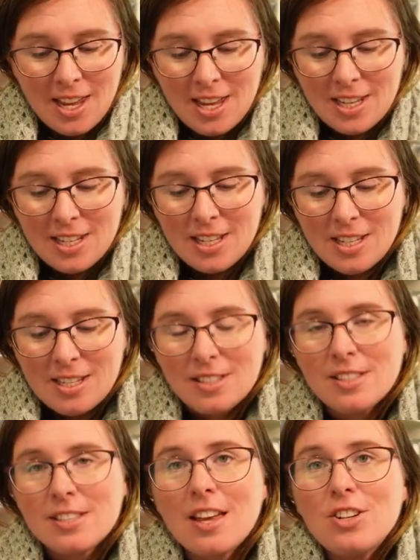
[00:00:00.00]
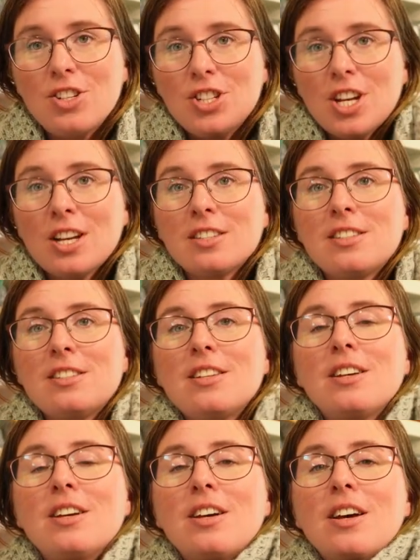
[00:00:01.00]
It is just
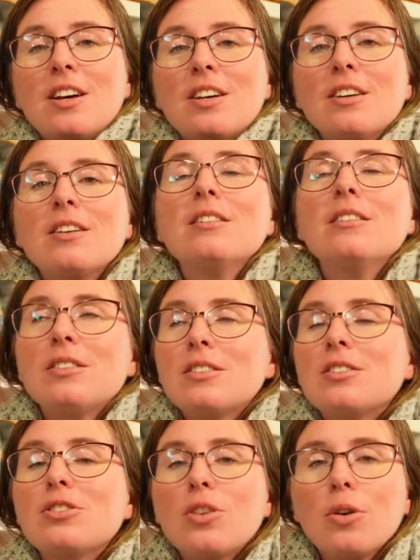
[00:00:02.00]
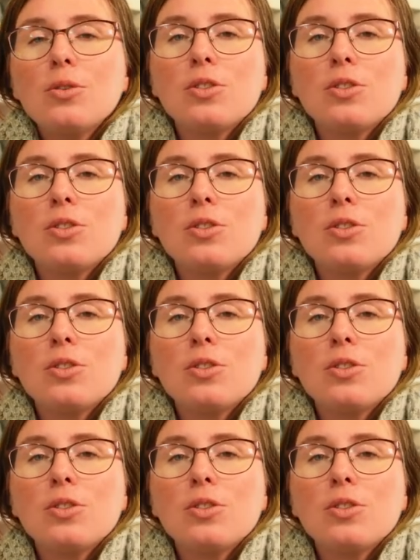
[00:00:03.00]
so